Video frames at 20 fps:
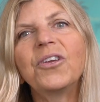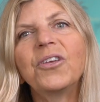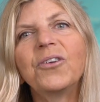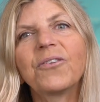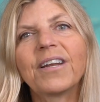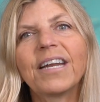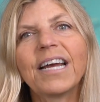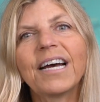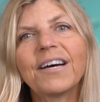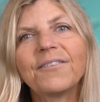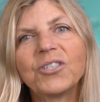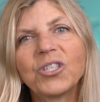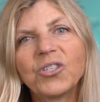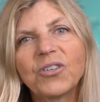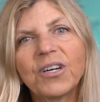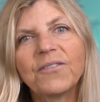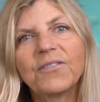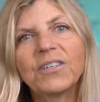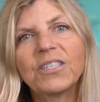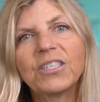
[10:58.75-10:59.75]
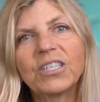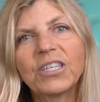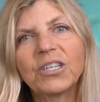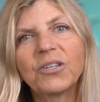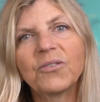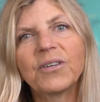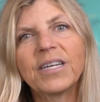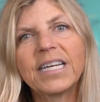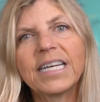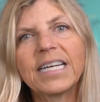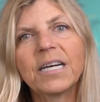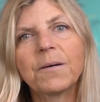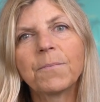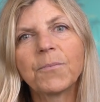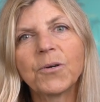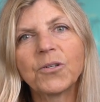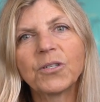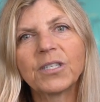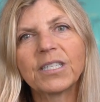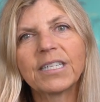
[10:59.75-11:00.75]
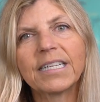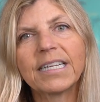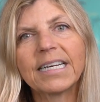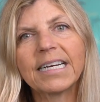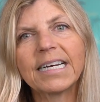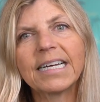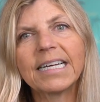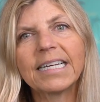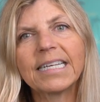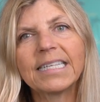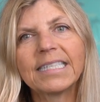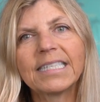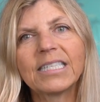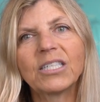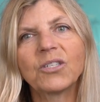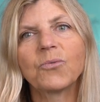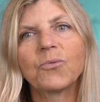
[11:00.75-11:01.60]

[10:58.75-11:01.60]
you can have Strava generate a personalized